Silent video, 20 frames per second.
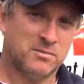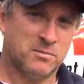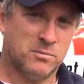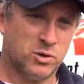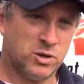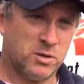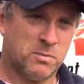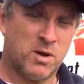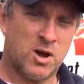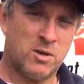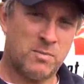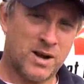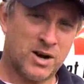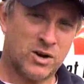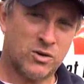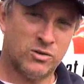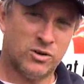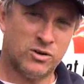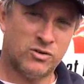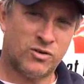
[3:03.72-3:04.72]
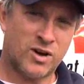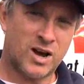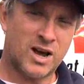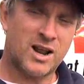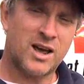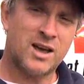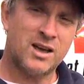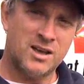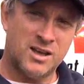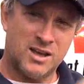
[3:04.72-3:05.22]
put the boat back on the
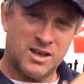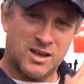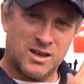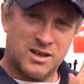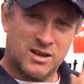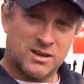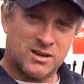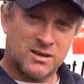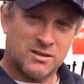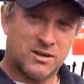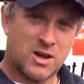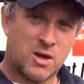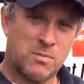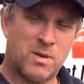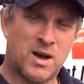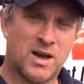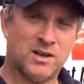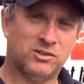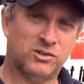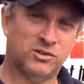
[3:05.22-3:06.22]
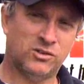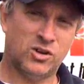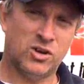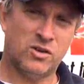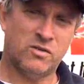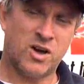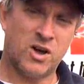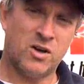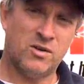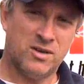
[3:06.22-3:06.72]
trailer, go past the
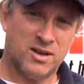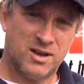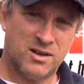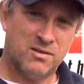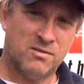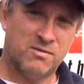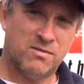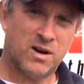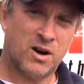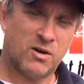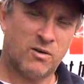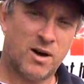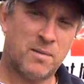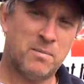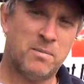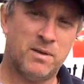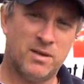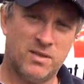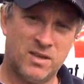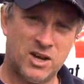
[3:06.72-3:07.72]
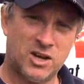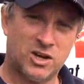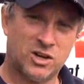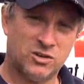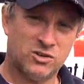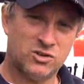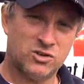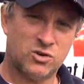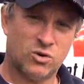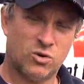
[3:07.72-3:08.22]
servo, fill her up, then you
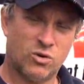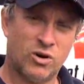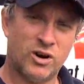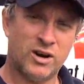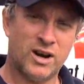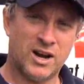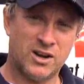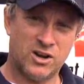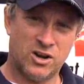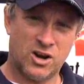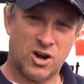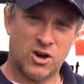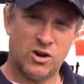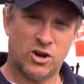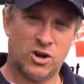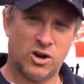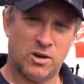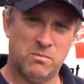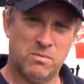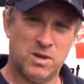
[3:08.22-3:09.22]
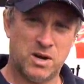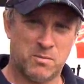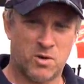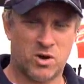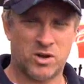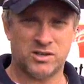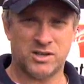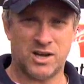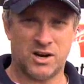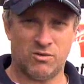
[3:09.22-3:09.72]
can store it, and you know you're going to
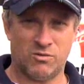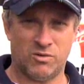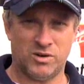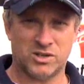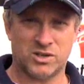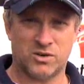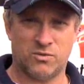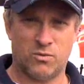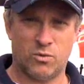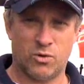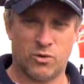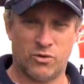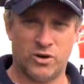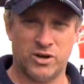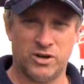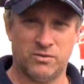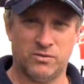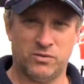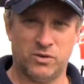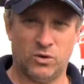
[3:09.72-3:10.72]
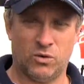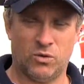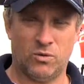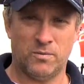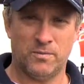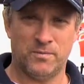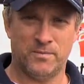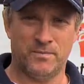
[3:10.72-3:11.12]
minimise that risk of water in your fuel.